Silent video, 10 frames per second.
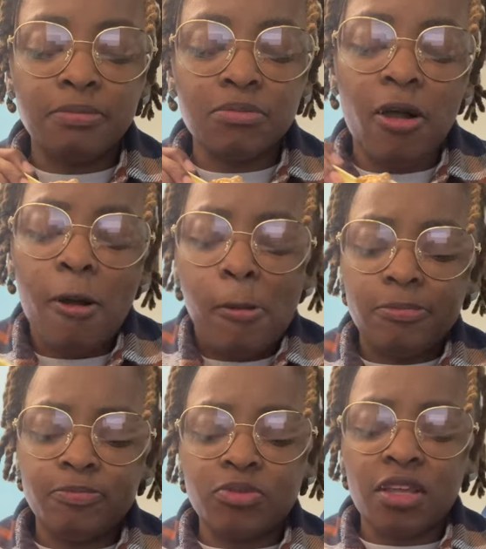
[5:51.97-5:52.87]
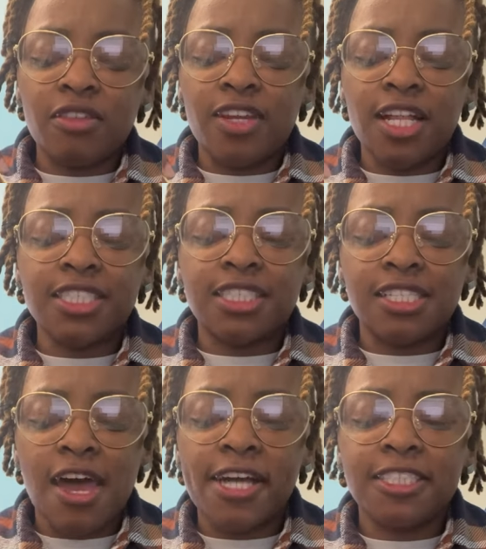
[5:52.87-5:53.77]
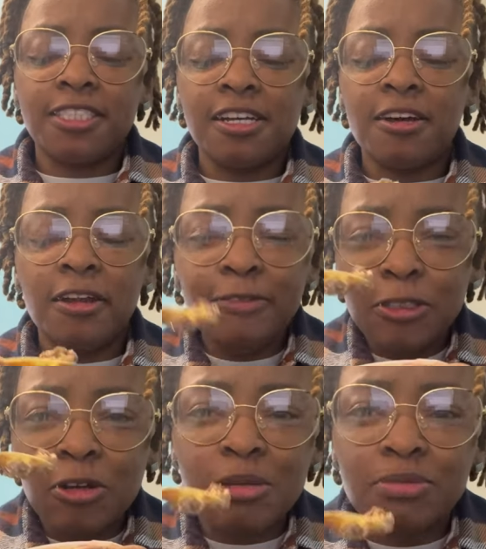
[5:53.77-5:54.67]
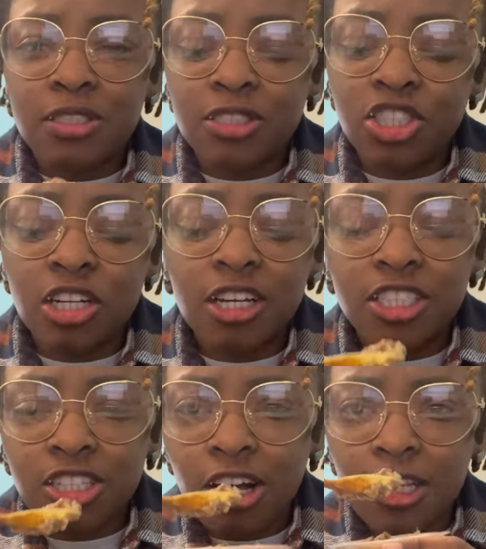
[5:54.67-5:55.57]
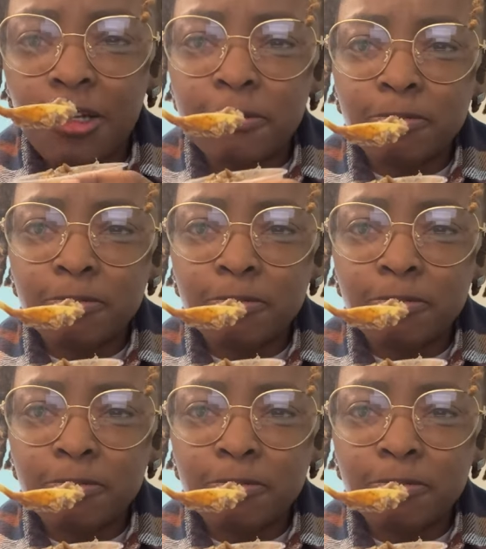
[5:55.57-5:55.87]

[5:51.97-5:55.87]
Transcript: Oh, the vanilla tastes actually good if you throw some sugar and chocolate.